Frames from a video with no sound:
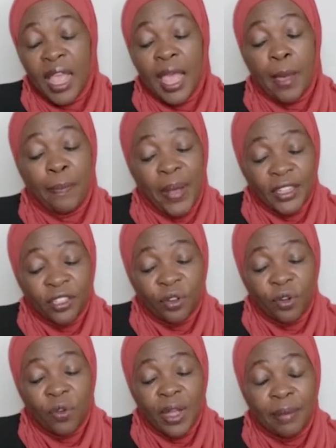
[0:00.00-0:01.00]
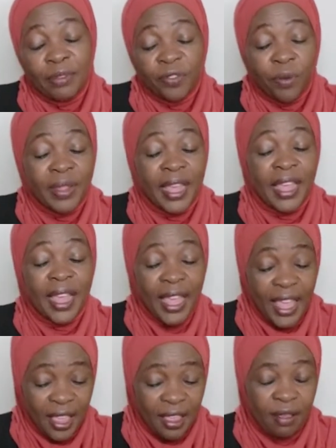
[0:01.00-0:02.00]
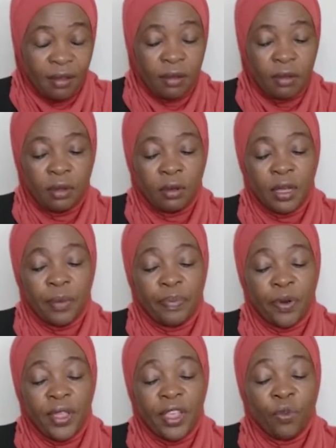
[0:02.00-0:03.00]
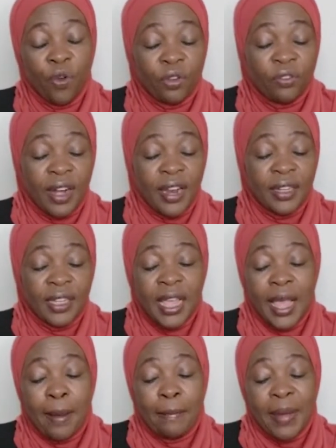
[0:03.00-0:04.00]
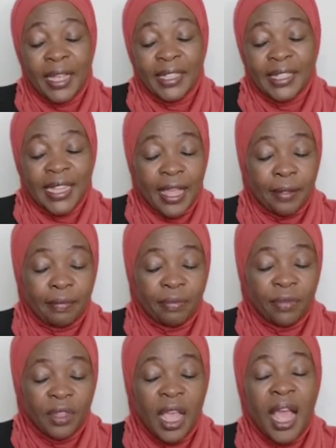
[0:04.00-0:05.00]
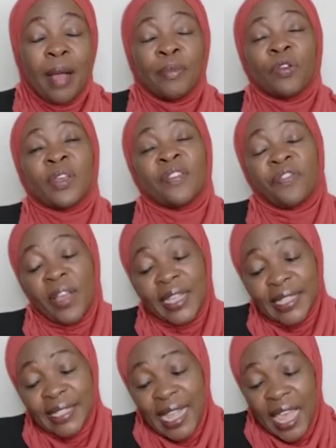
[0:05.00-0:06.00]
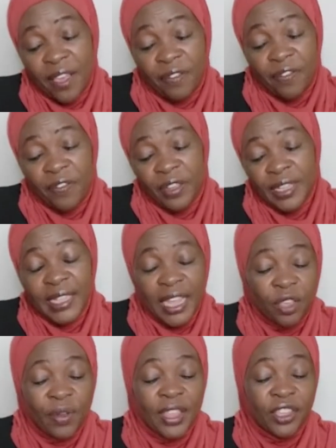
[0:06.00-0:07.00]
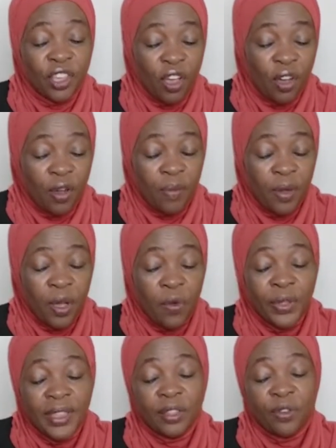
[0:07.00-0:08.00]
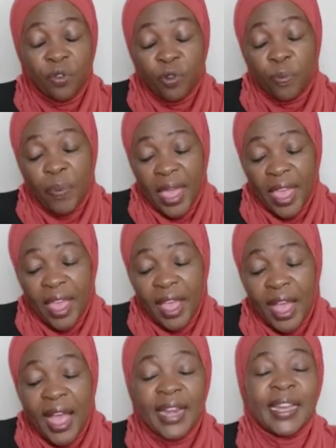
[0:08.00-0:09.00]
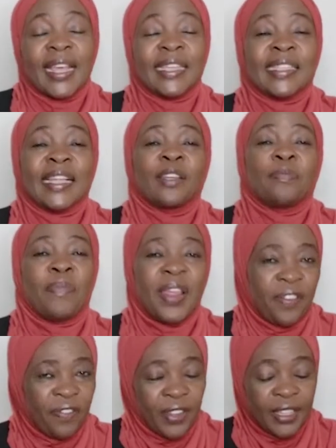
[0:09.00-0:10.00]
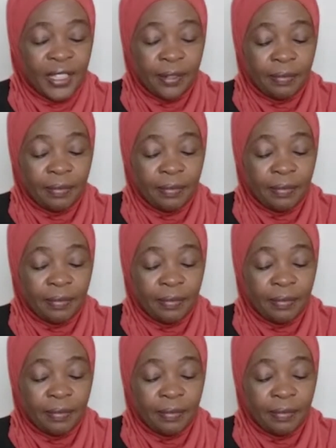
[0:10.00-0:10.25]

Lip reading: A person who comes from the E employee quadrant might say, I'm looking for a safe, secure job with good pay and excellent benefits.